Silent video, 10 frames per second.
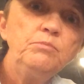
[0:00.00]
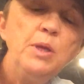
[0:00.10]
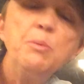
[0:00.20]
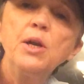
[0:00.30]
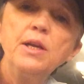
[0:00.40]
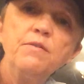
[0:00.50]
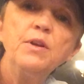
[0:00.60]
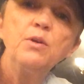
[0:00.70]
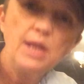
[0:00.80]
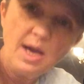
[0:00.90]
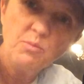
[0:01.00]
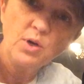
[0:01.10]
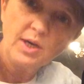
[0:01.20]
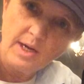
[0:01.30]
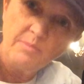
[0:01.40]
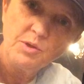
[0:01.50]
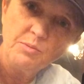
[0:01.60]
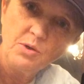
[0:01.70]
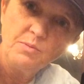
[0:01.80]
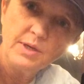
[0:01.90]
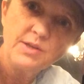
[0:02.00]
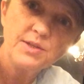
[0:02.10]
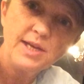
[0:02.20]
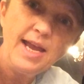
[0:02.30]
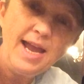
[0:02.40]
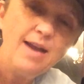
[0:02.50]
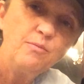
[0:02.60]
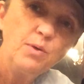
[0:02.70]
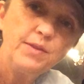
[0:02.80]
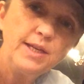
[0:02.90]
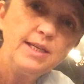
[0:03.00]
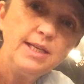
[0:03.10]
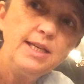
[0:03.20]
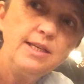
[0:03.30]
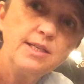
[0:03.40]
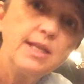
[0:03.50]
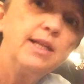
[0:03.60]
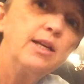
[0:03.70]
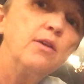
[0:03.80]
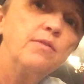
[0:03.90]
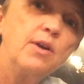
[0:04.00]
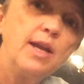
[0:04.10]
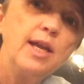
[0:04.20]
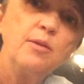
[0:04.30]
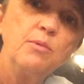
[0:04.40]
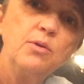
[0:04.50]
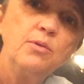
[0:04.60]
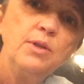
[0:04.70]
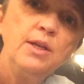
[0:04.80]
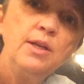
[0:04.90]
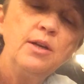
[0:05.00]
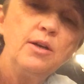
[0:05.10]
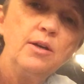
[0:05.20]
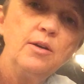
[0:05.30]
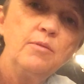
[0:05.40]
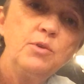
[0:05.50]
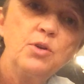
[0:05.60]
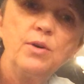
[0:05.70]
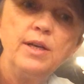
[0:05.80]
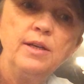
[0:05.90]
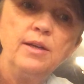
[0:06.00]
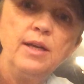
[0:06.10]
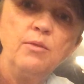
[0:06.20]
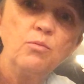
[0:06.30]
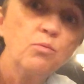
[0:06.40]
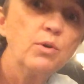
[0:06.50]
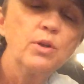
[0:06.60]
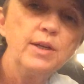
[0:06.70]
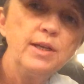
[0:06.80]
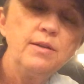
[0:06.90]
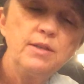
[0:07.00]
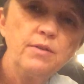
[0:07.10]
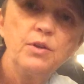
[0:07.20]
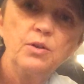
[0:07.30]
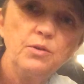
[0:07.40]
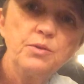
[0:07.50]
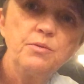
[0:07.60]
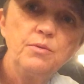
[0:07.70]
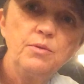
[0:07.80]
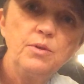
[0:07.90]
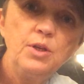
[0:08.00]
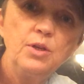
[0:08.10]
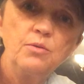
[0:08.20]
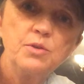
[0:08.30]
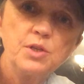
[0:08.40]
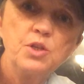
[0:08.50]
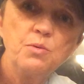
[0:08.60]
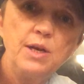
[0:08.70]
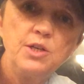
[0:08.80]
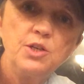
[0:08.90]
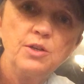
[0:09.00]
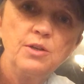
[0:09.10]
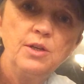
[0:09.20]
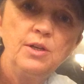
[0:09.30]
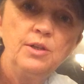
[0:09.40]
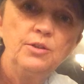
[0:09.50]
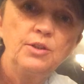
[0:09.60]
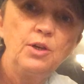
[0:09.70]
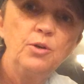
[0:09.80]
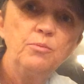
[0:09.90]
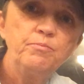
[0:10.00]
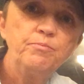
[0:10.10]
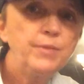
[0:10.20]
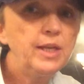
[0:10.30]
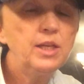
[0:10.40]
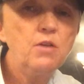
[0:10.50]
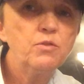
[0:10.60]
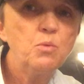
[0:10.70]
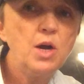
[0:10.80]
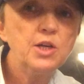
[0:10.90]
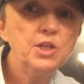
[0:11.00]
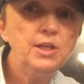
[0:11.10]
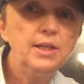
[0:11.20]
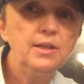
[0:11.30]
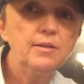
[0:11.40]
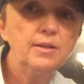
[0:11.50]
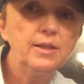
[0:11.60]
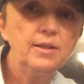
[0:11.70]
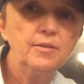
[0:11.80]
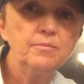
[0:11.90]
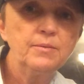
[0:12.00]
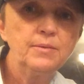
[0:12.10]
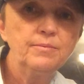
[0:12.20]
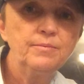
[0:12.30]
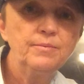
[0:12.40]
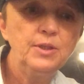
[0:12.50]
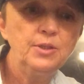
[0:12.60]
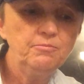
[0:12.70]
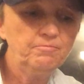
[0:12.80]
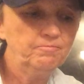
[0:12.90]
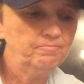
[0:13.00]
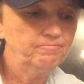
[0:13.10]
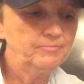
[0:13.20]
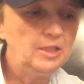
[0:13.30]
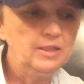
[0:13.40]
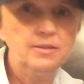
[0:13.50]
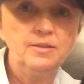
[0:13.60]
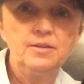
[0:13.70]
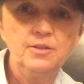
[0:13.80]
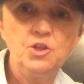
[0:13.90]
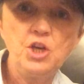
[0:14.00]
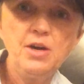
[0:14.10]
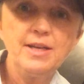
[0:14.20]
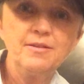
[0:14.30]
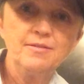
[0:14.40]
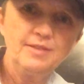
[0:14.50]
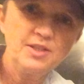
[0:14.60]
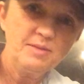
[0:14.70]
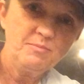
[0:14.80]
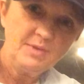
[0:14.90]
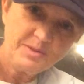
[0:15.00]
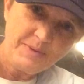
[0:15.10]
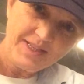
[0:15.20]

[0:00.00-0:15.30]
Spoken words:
people are going to feel a lot more comfortable because they have what they need to take care of their animal during a really difficult, you know, situation. So thank y'all for watching, and you know, share it. Let's